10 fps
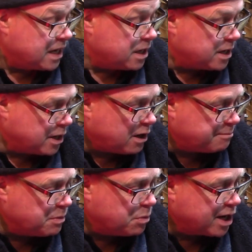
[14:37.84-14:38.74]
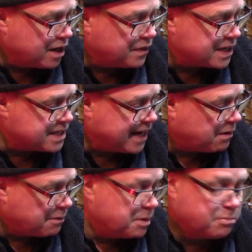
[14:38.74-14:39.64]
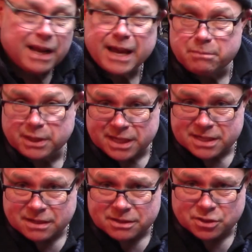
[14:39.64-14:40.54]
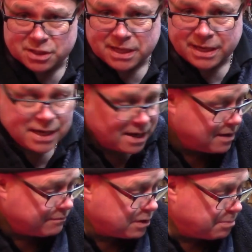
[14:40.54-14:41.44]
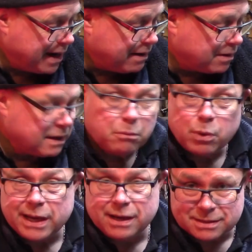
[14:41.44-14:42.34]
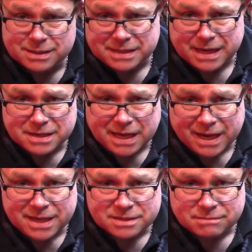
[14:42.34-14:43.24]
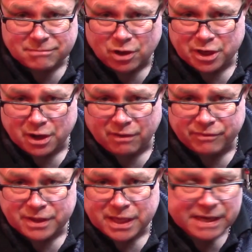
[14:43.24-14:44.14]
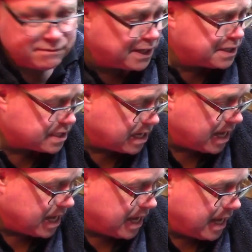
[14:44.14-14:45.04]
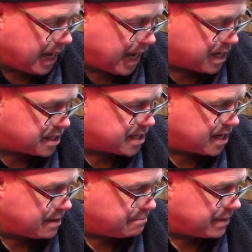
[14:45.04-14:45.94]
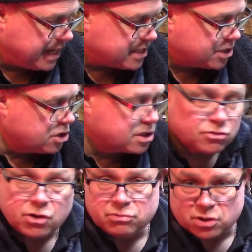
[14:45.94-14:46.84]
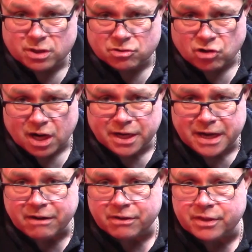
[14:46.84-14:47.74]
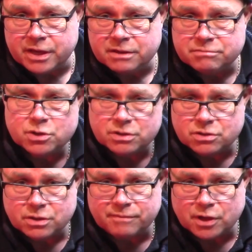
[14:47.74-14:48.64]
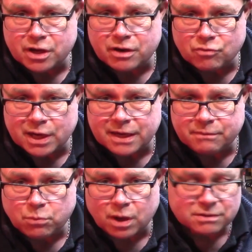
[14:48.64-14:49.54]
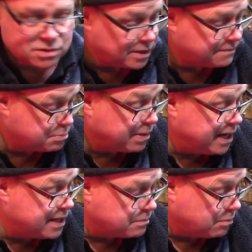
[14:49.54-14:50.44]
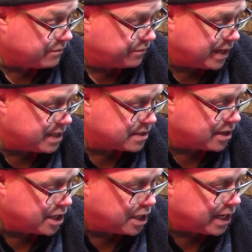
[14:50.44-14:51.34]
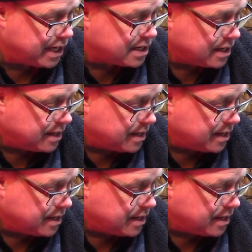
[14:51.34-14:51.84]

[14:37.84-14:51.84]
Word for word: you know, I've been working on this now. I've been playing with this, I should say, for about a week to 10 days on and off in the evenings. And um, it's just through sort of trial and error that you sort of learn really what sort of speeds and what feeds that you need,